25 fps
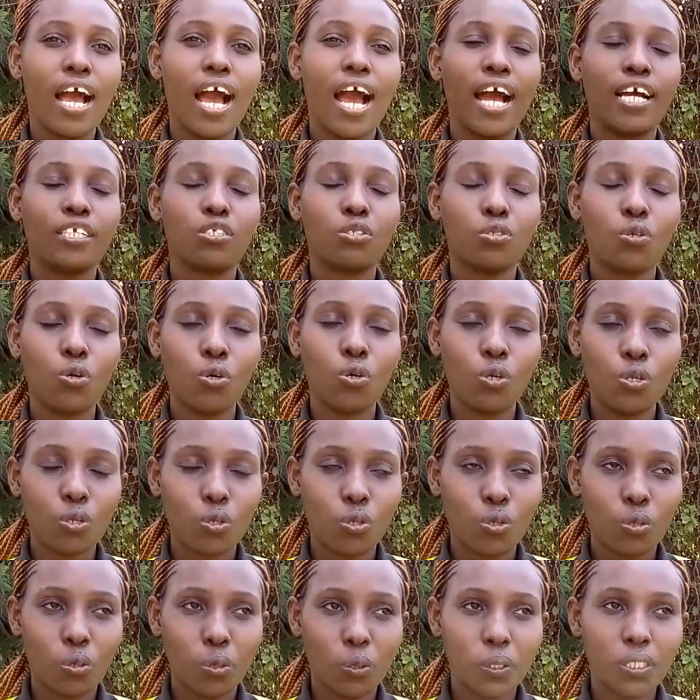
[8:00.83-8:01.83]
at all
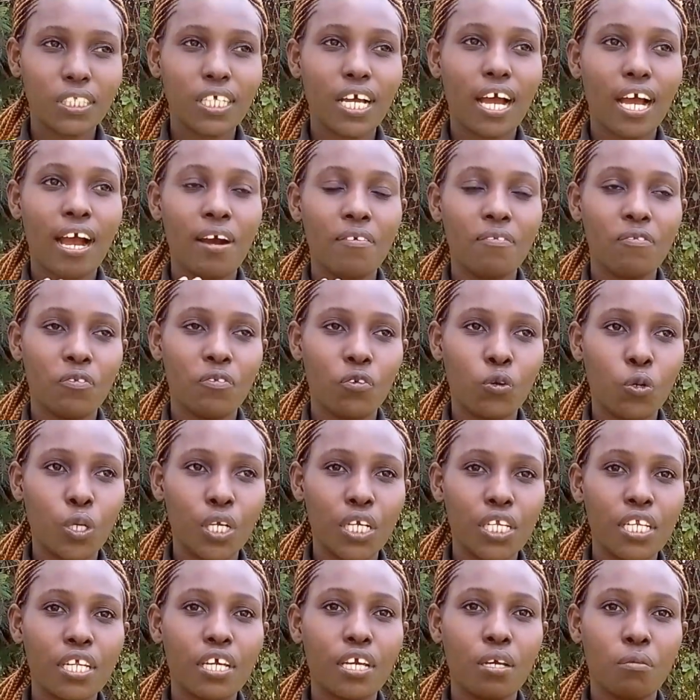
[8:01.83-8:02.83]
cost,
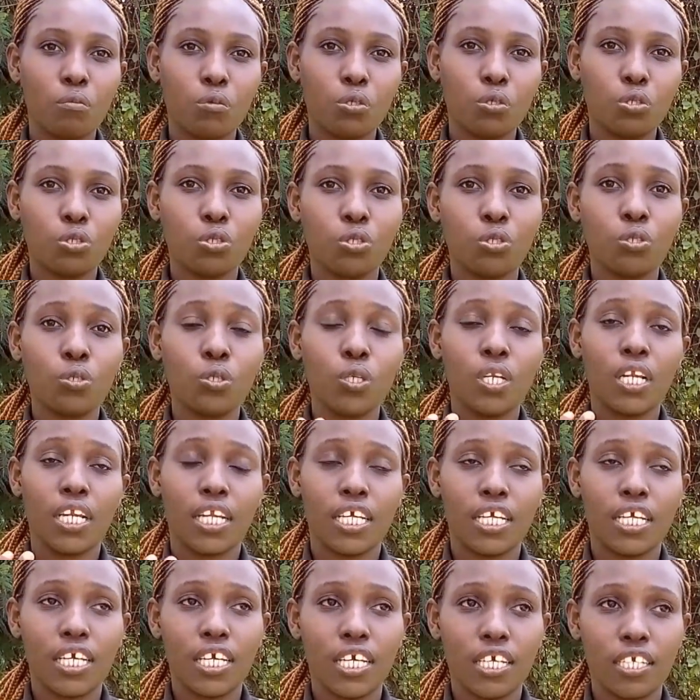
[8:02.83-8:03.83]
avoid emotional
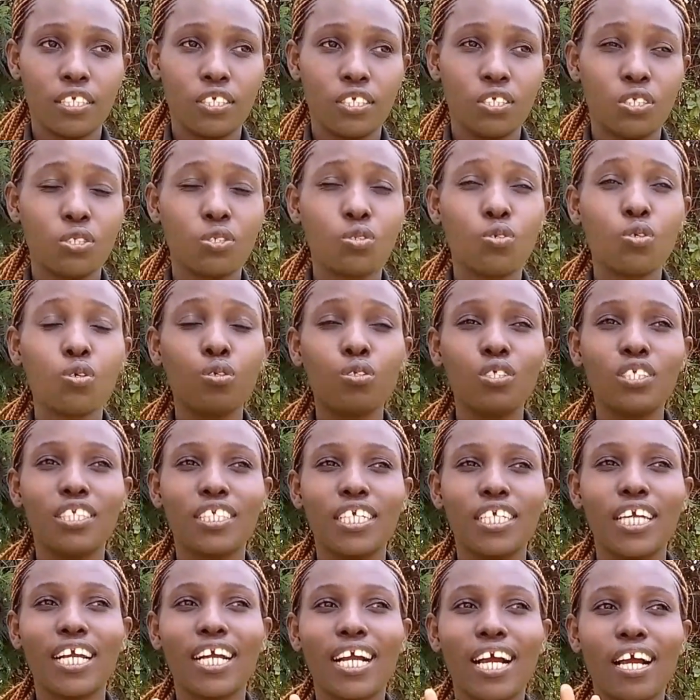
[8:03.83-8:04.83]
leakage. Don't
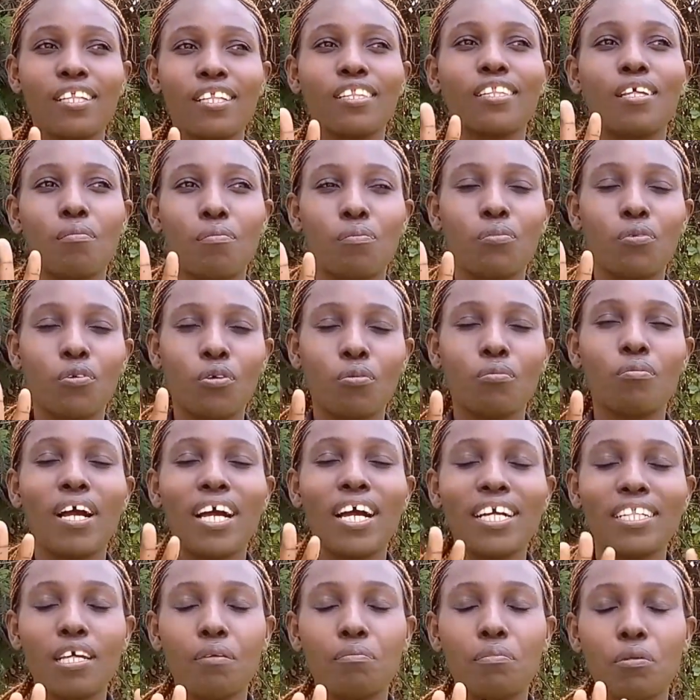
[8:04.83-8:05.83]
take
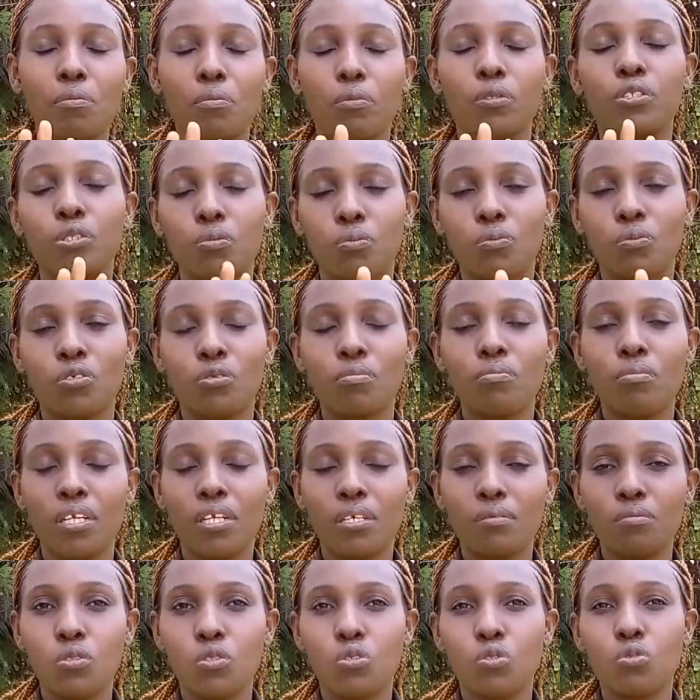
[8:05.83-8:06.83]
other people's
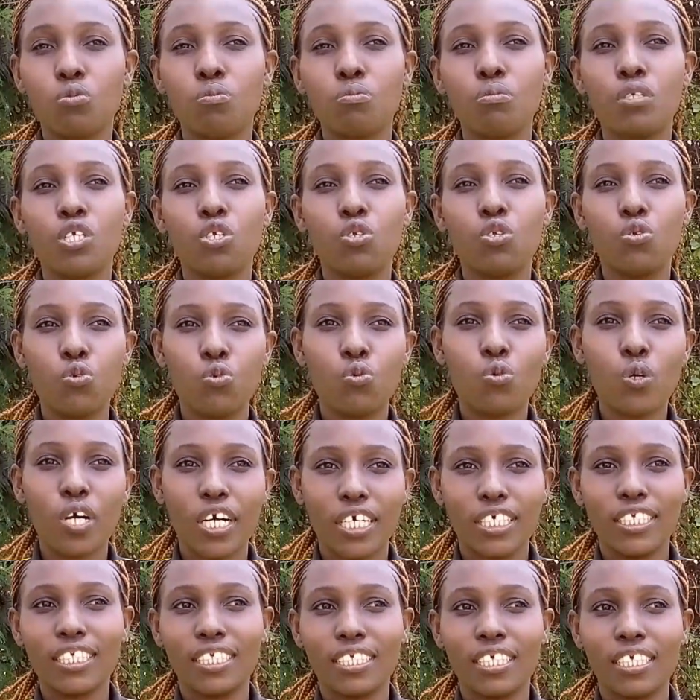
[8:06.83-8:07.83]
problem to be
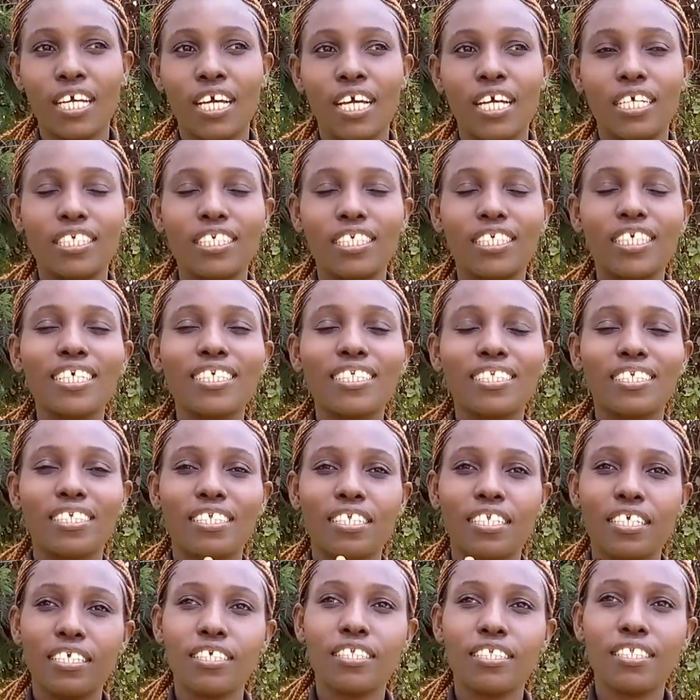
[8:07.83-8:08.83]
yours.
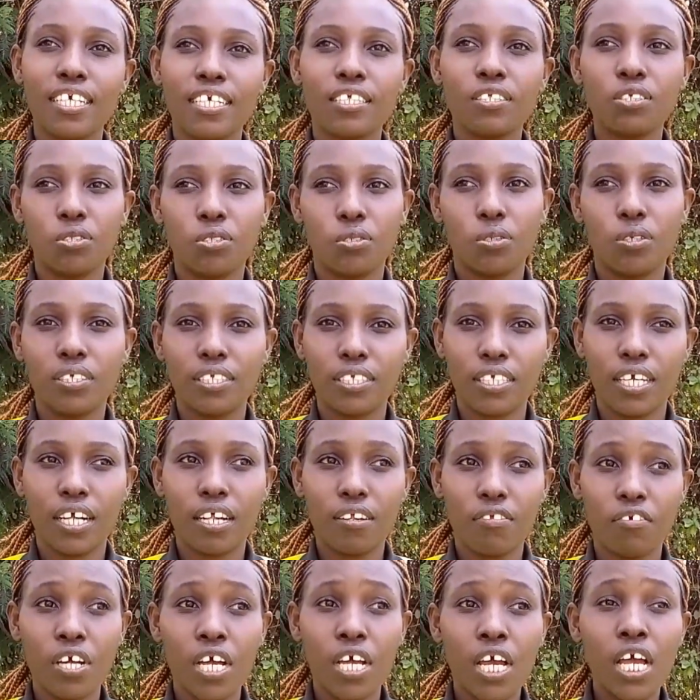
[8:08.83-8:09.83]
Just distance
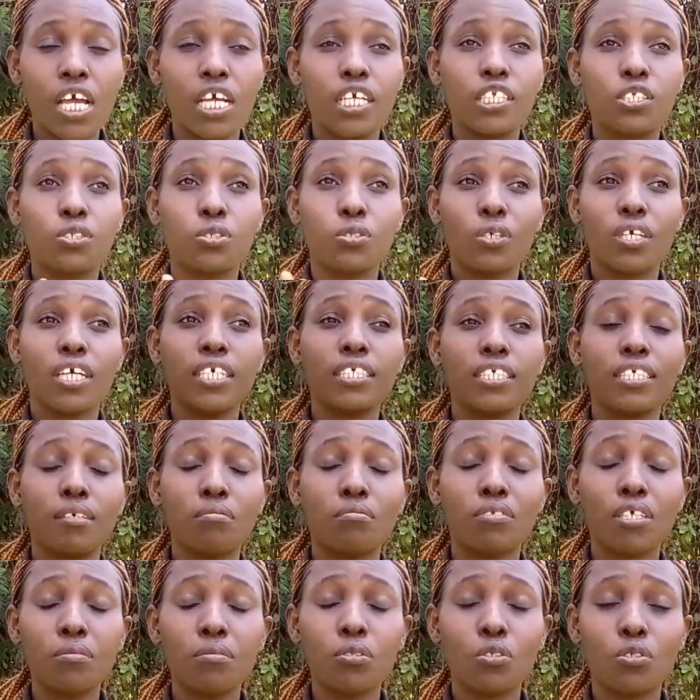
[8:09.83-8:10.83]
yourself. It's okay
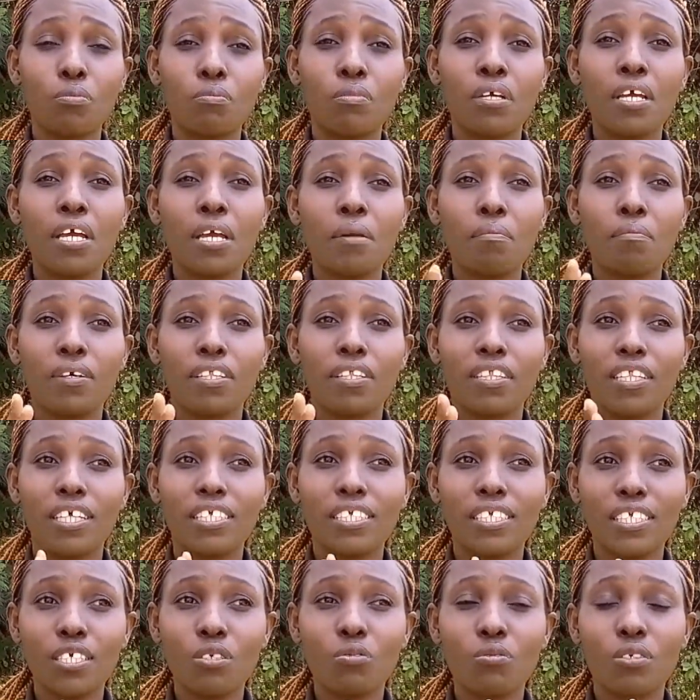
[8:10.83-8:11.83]
sometimes to be
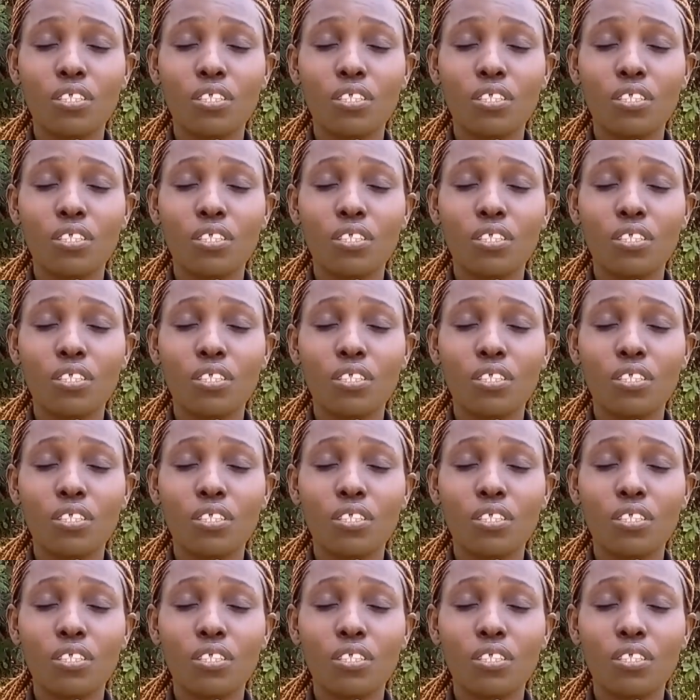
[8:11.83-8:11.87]
empathetic